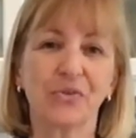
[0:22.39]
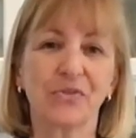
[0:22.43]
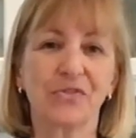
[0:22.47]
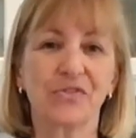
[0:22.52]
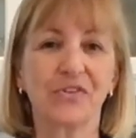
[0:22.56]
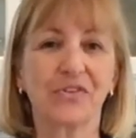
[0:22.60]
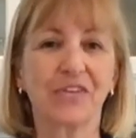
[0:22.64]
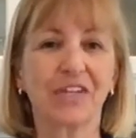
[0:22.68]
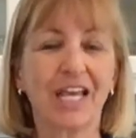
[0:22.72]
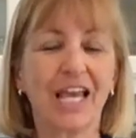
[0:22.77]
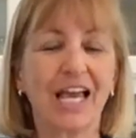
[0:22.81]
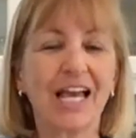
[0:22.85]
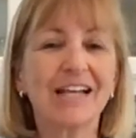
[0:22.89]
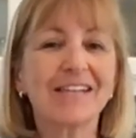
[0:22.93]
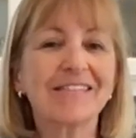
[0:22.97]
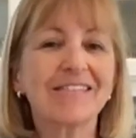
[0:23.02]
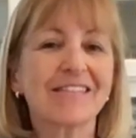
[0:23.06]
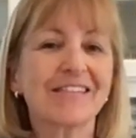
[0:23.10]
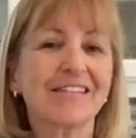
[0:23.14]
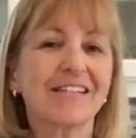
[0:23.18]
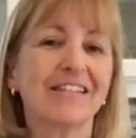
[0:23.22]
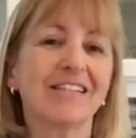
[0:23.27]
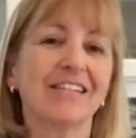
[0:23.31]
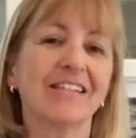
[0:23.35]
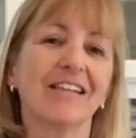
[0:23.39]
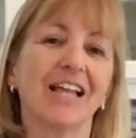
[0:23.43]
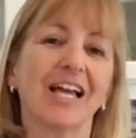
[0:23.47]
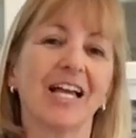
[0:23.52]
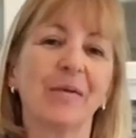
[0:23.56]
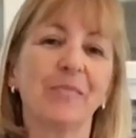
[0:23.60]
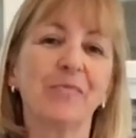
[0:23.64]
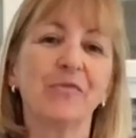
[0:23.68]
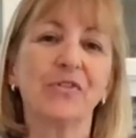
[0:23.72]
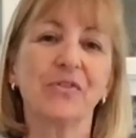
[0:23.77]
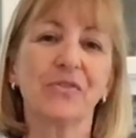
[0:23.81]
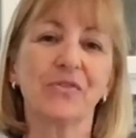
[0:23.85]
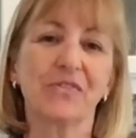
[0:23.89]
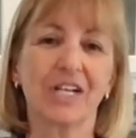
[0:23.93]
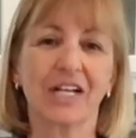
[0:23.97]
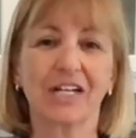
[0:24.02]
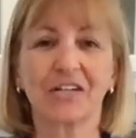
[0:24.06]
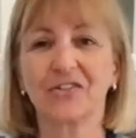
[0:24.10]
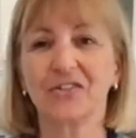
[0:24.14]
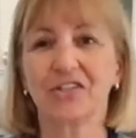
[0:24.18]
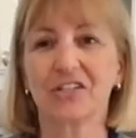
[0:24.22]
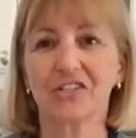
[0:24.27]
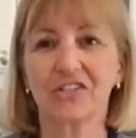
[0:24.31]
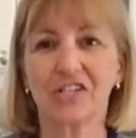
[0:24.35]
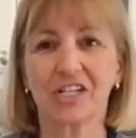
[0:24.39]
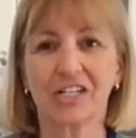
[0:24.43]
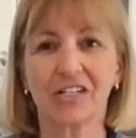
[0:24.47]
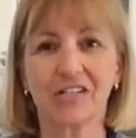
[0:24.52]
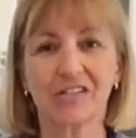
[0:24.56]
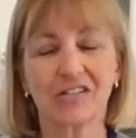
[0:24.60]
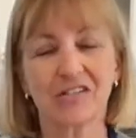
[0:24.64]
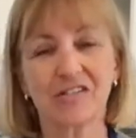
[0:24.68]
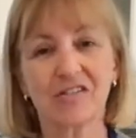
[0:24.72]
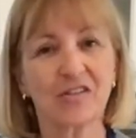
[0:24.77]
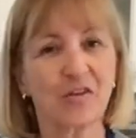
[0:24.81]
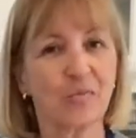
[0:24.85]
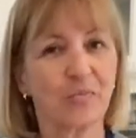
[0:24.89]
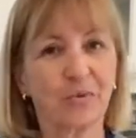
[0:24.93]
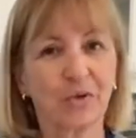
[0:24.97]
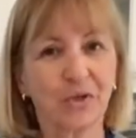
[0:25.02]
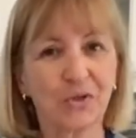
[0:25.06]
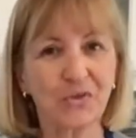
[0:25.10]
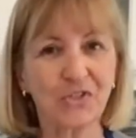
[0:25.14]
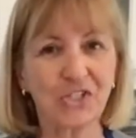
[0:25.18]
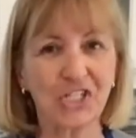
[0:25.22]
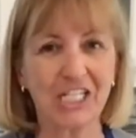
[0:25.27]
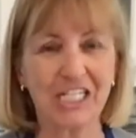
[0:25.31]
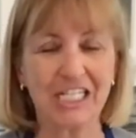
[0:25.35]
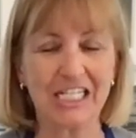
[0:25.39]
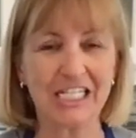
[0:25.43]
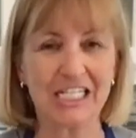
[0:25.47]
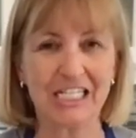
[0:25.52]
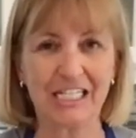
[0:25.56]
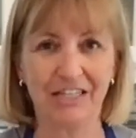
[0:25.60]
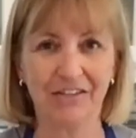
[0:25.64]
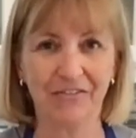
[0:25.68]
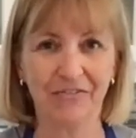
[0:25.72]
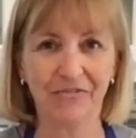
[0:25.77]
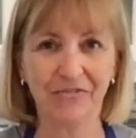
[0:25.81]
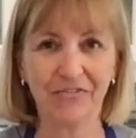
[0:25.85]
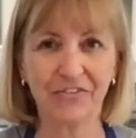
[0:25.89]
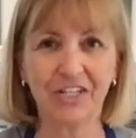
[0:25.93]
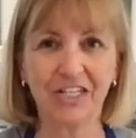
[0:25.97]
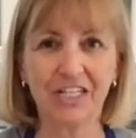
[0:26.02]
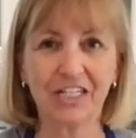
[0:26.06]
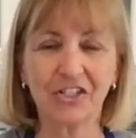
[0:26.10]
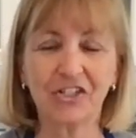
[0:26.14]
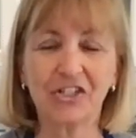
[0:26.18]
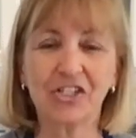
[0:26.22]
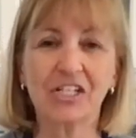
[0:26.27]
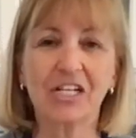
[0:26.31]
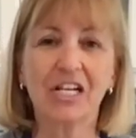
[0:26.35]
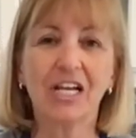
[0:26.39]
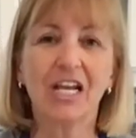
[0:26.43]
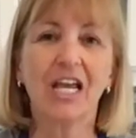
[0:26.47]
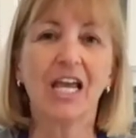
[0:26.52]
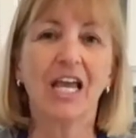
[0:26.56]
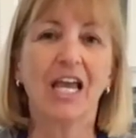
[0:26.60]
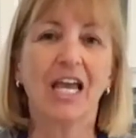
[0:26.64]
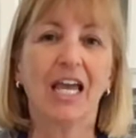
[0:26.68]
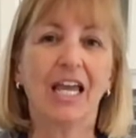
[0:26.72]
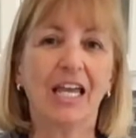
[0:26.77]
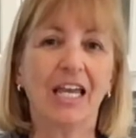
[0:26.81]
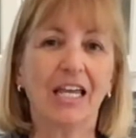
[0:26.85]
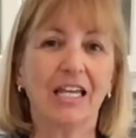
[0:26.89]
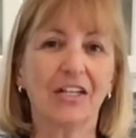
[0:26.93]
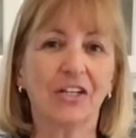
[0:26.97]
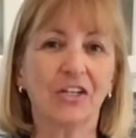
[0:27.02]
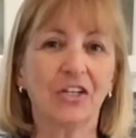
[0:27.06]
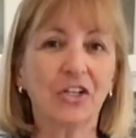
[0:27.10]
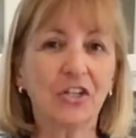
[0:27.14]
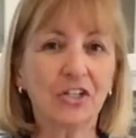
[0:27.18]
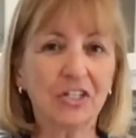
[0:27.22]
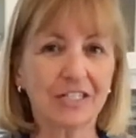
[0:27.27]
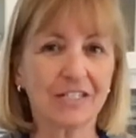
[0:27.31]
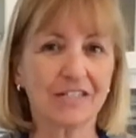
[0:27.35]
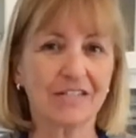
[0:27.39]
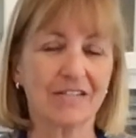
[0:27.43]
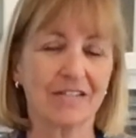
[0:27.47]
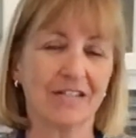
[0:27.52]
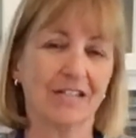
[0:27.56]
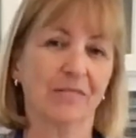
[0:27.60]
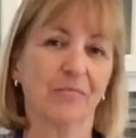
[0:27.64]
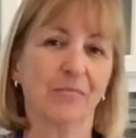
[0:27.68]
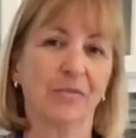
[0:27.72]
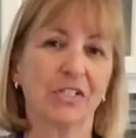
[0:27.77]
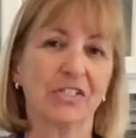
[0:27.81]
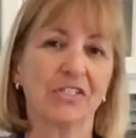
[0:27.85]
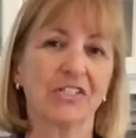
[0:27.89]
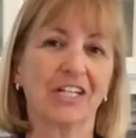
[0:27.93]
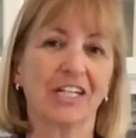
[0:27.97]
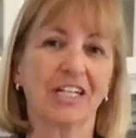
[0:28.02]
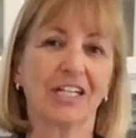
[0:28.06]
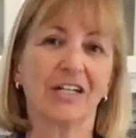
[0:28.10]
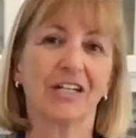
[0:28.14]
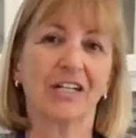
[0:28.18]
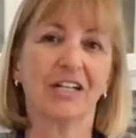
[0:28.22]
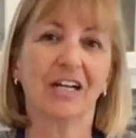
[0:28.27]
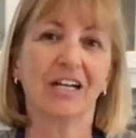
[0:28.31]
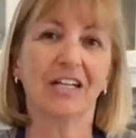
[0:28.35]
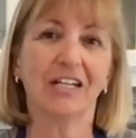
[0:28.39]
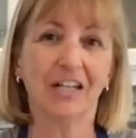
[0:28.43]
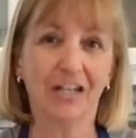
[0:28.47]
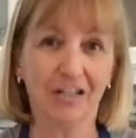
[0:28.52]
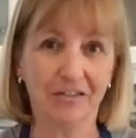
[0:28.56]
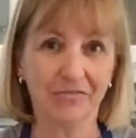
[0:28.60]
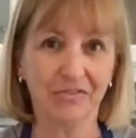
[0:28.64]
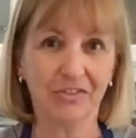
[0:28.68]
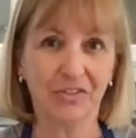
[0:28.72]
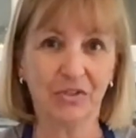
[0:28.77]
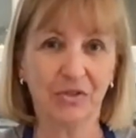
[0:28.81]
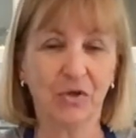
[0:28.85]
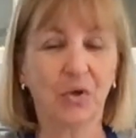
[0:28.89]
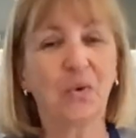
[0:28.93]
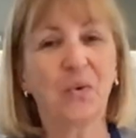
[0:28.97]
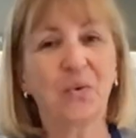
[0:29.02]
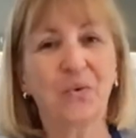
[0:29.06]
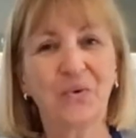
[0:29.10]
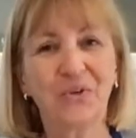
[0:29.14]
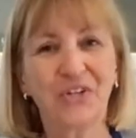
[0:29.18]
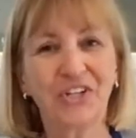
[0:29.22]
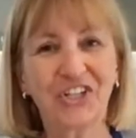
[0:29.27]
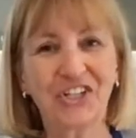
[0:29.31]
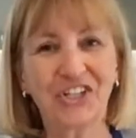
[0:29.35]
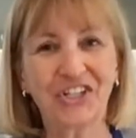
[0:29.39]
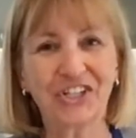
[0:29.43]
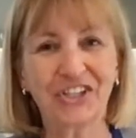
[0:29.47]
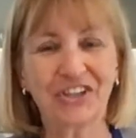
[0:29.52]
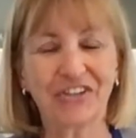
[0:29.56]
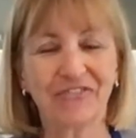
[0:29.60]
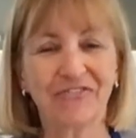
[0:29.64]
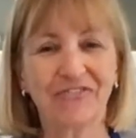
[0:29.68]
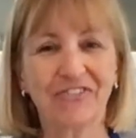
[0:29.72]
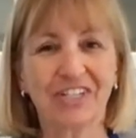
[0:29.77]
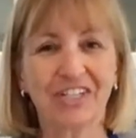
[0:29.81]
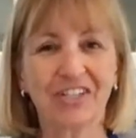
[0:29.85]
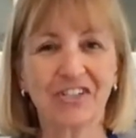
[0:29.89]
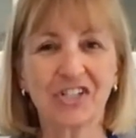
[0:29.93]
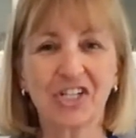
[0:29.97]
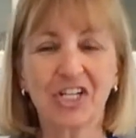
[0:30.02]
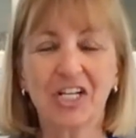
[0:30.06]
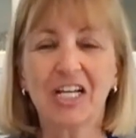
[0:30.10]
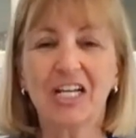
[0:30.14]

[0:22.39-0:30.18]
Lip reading: So the acid in the lime juice actually changes the protein in the fish and cooks it much like an oven would cook the fish.